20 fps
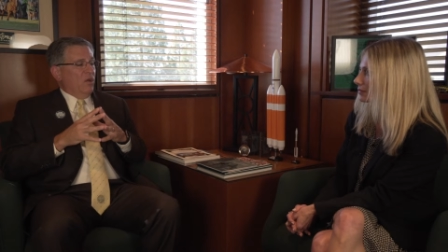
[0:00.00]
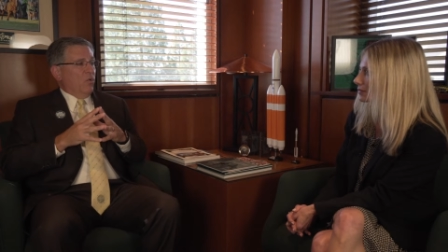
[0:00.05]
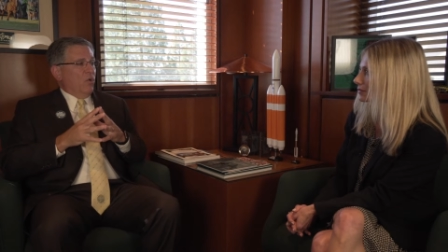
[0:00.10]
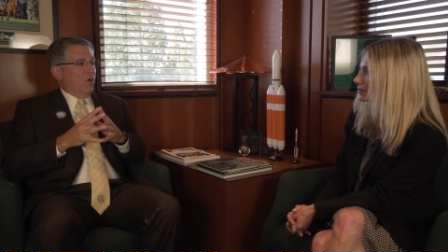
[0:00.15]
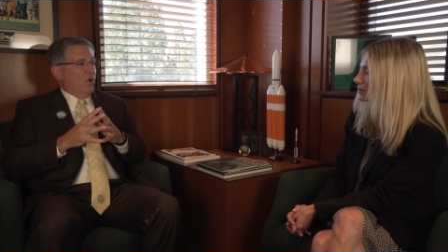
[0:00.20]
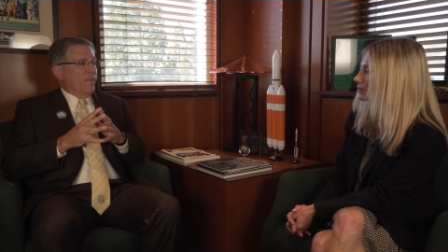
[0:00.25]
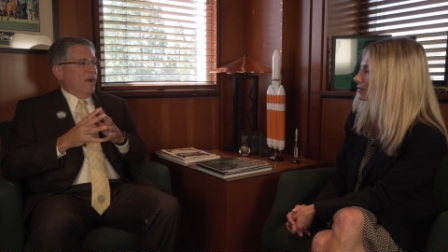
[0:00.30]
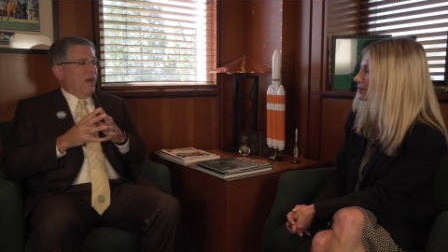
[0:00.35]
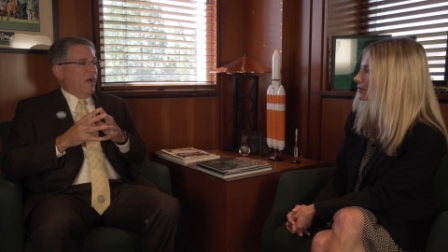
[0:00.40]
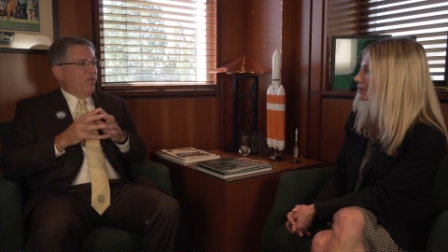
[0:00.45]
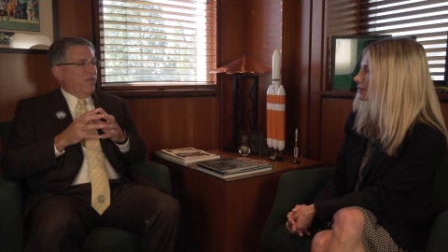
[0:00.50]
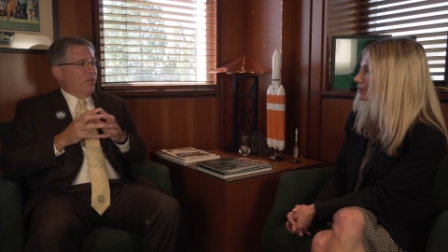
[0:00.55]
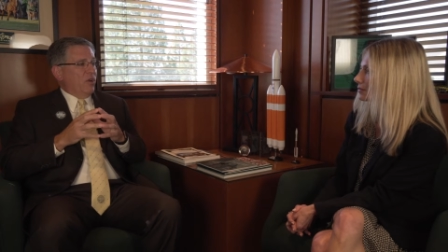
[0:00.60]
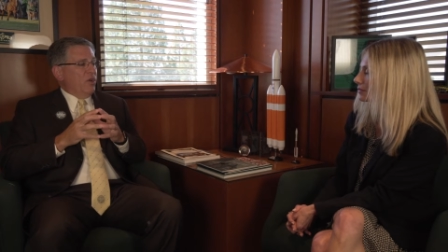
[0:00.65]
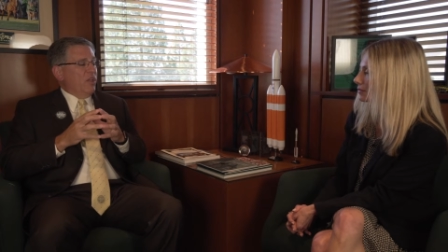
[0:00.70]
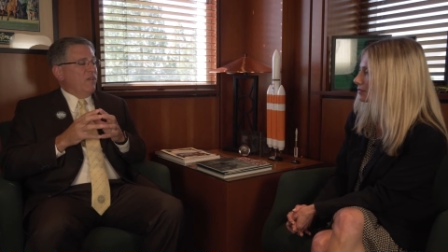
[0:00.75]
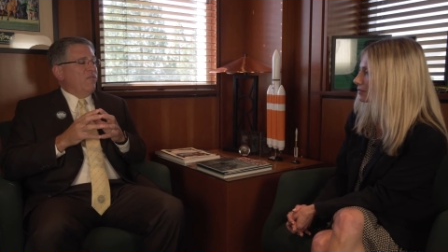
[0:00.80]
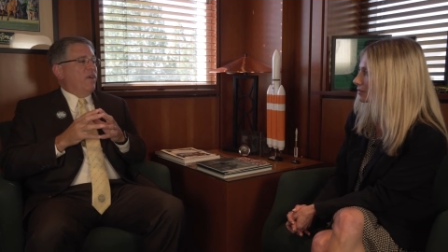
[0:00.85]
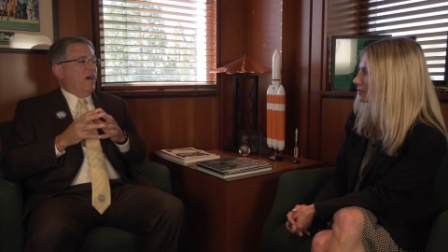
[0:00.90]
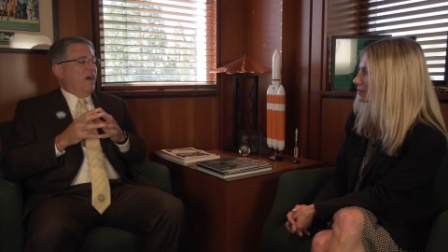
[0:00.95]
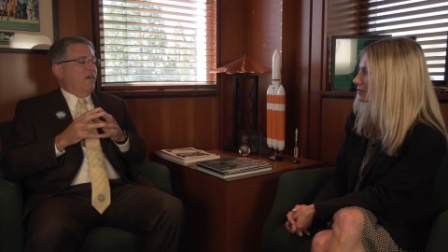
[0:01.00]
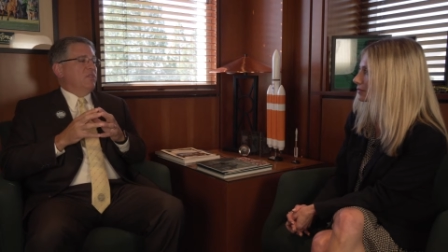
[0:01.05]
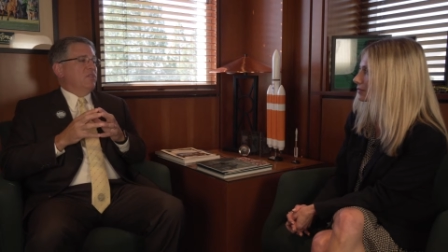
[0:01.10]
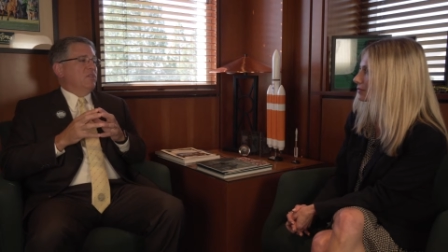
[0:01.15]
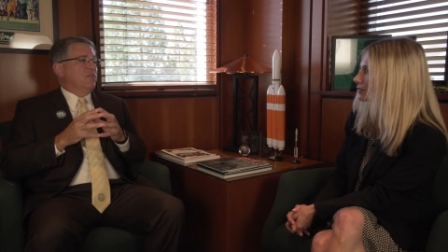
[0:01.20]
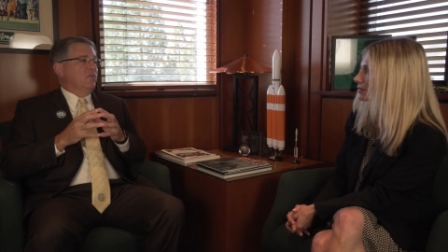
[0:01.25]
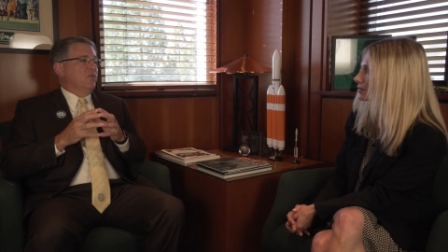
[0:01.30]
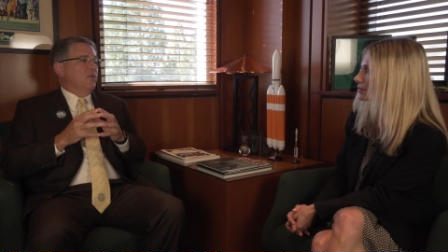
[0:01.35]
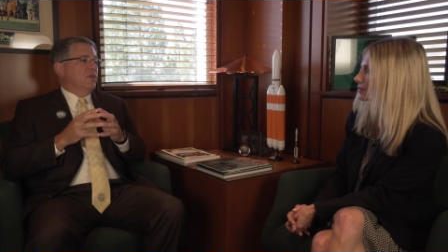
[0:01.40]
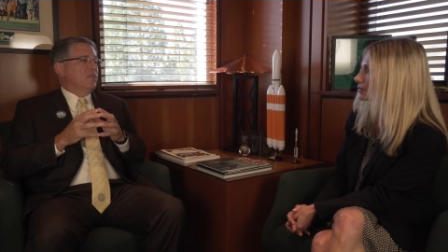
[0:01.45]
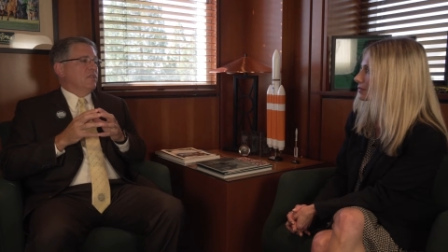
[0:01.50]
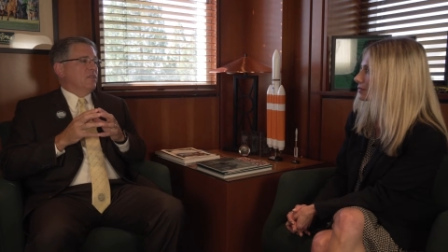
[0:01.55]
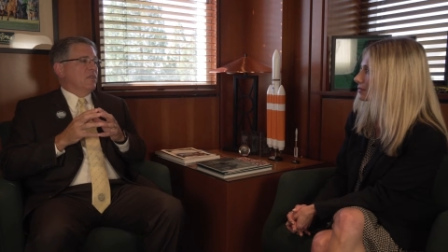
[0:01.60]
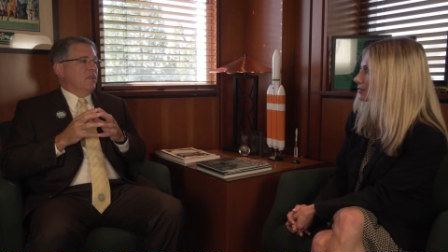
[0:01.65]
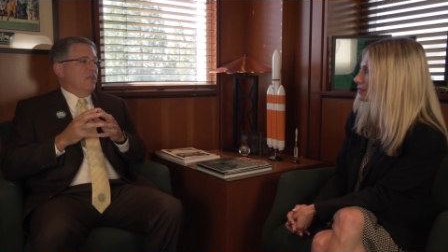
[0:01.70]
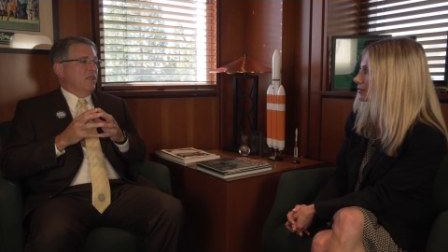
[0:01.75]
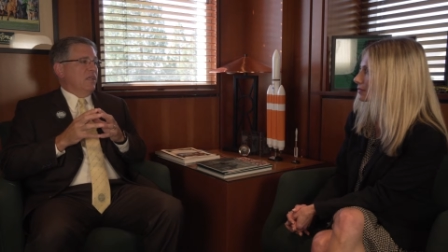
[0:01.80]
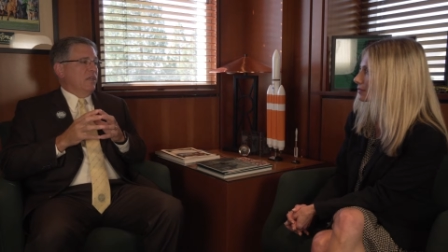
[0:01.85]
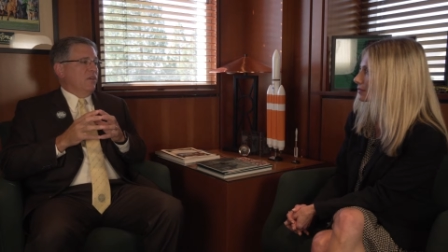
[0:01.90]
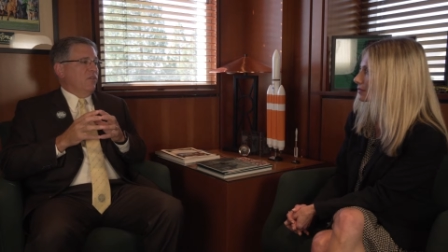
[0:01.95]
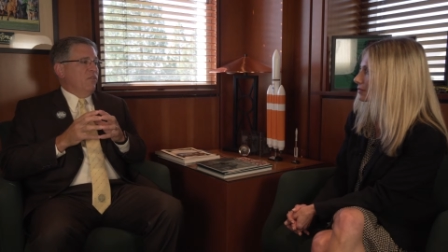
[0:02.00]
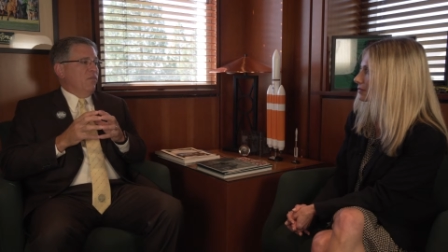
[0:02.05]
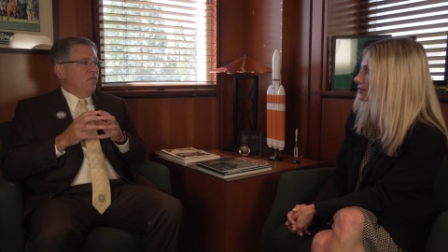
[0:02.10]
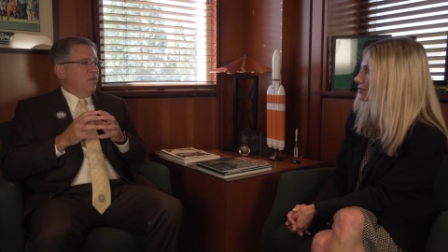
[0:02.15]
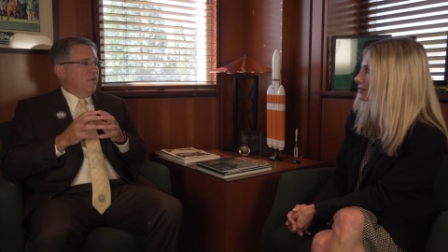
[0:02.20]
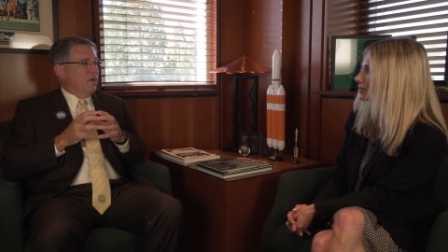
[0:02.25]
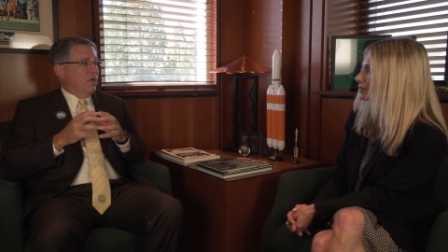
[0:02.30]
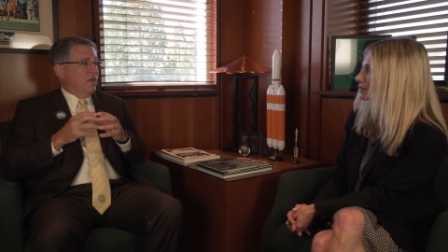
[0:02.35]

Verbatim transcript: where about 35 students live,